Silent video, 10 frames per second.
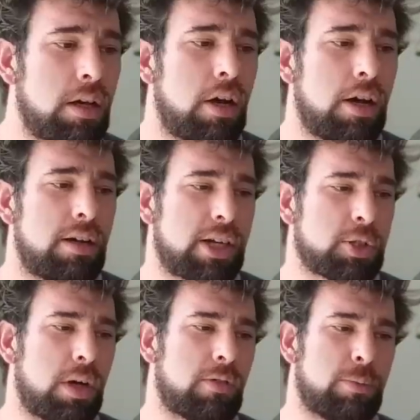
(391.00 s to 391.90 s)
All right, next
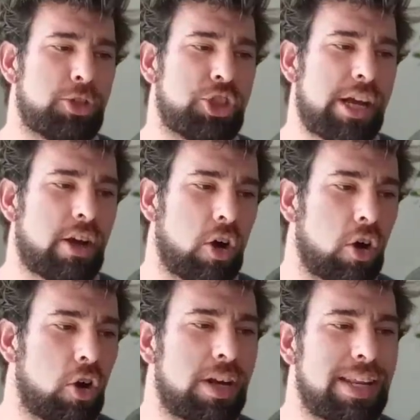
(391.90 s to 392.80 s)
one from Jake
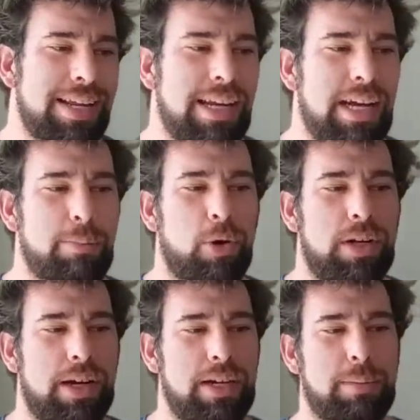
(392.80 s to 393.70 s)
Earl.
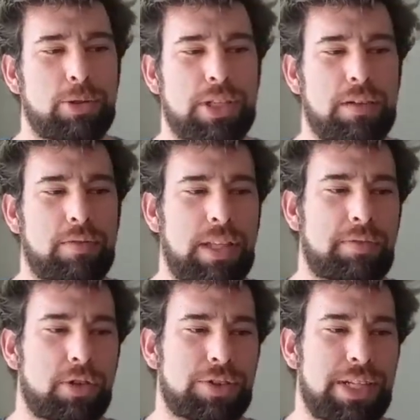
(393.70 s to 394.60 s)
99.99% of
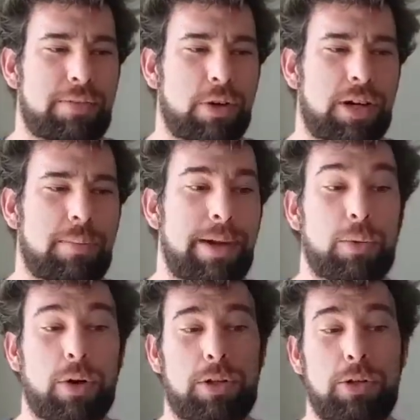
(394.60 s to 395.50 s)
lifters never come
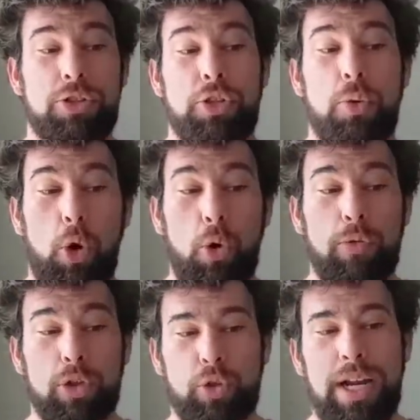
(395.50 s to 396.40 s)
anywhere close to
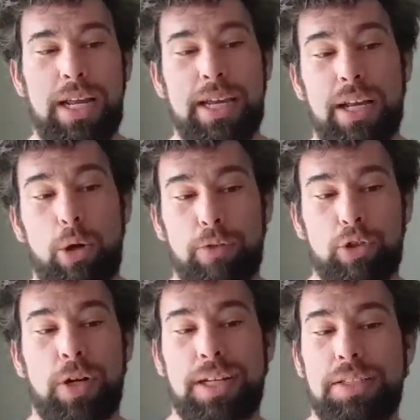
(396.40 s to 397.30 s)
overtraining, yet
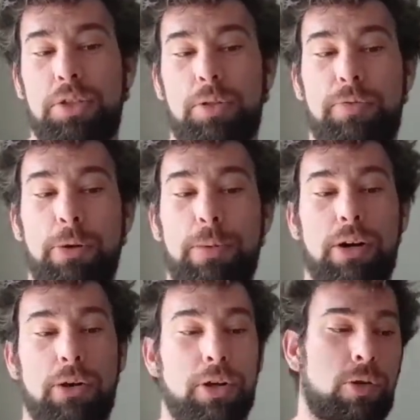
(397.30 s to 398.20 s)
overtraining is still
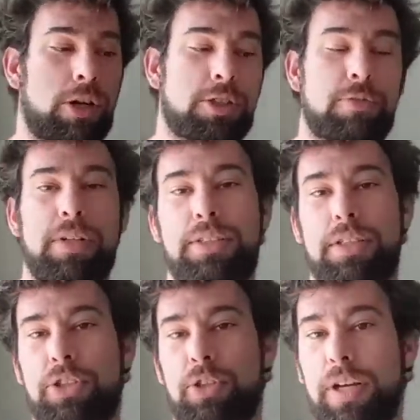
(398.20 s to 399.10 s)
fear-mongered across the fitness
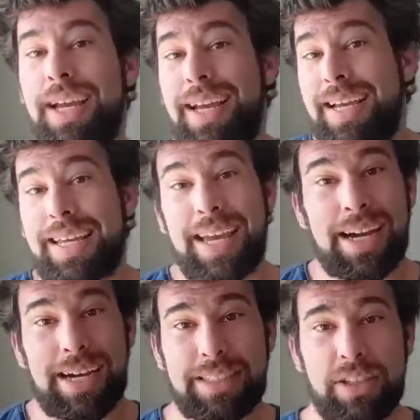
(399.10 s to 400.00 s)
industry. Yeah,
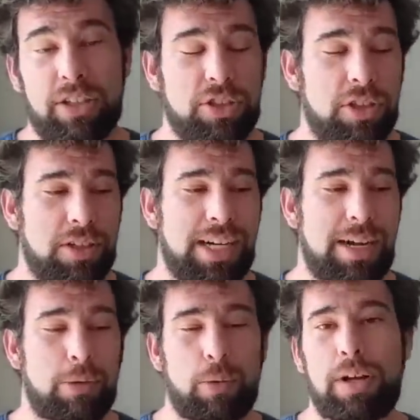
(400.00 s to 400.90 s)
I see those all the
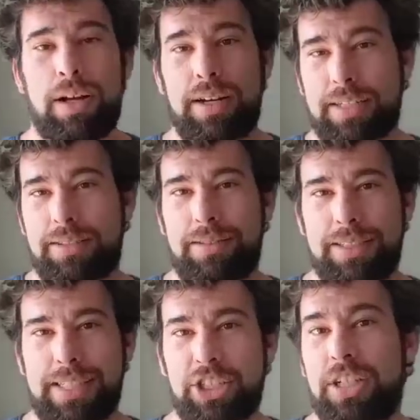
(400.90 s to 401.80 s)
time. I wrote a
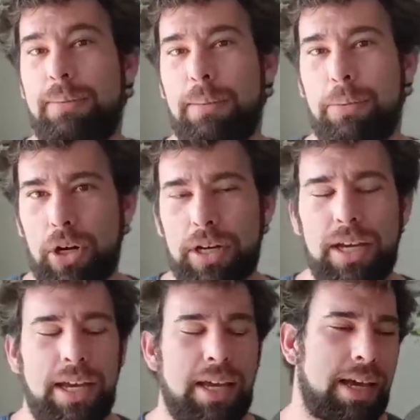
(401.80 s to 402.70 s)
section in my book,
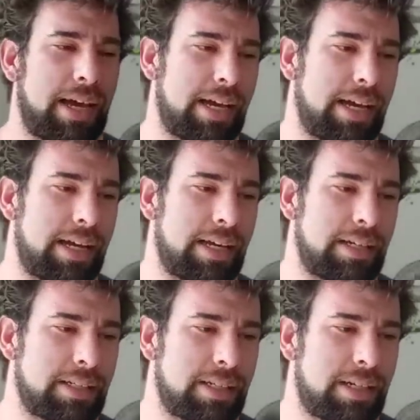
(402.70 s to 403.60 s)
and